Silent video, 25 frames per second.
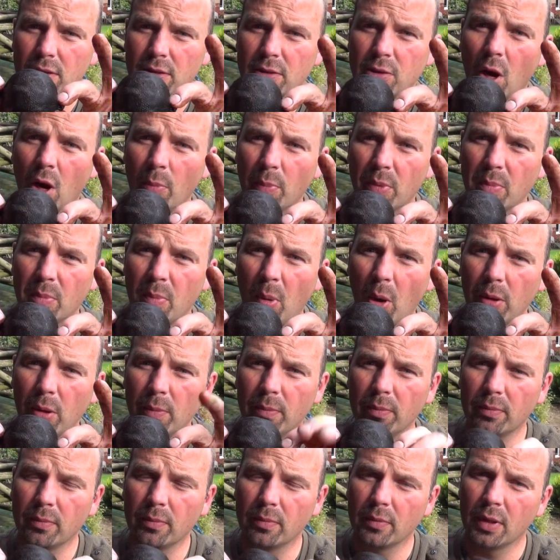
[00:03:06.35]
top and
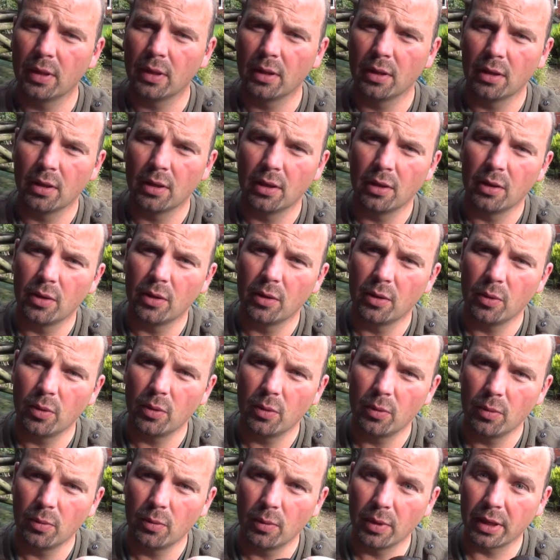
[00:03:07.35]
bottom
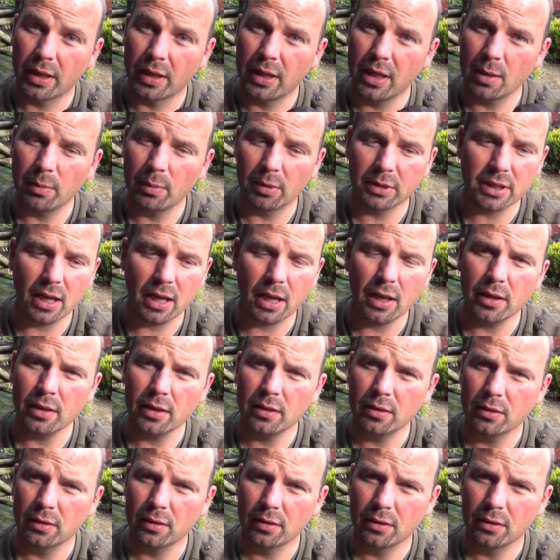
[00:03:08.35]
with a cable tie,